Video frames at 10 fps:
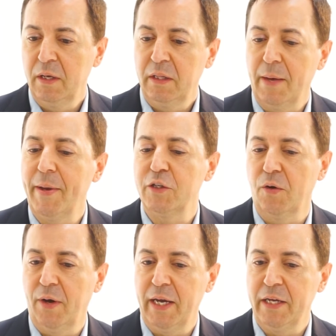The
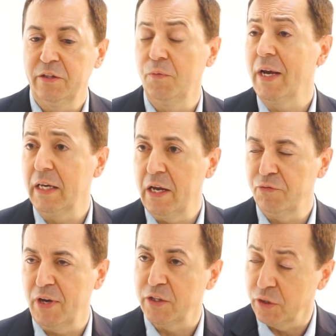MHRA is a
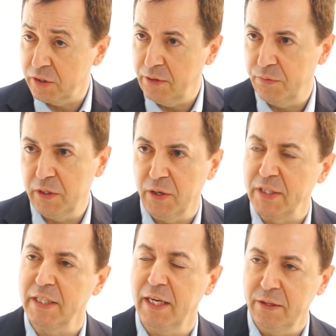regulatory agency for the
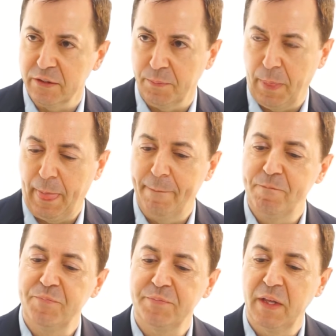United Kingdom.
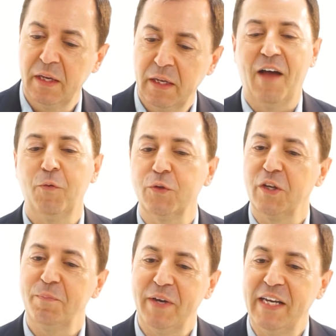I've
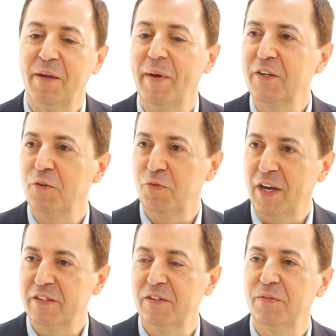also been a medical
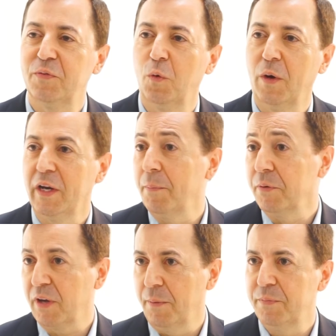director for a number
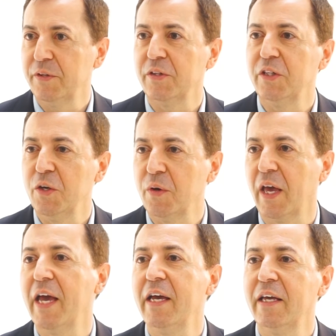of companies in the
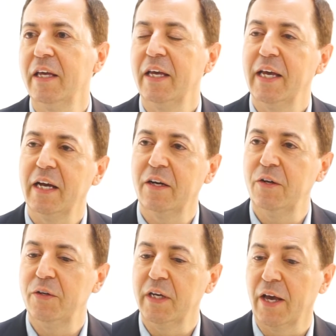UK,
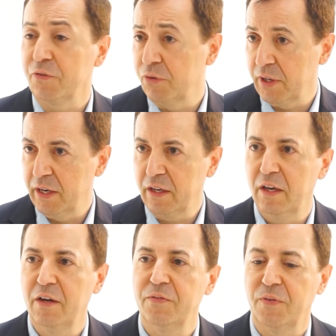including
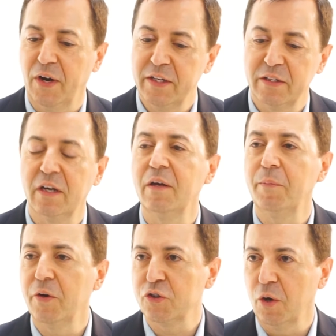AstraZeneca, Pfizer,
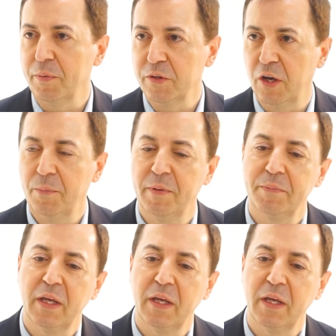Merck Sharp & Dohme.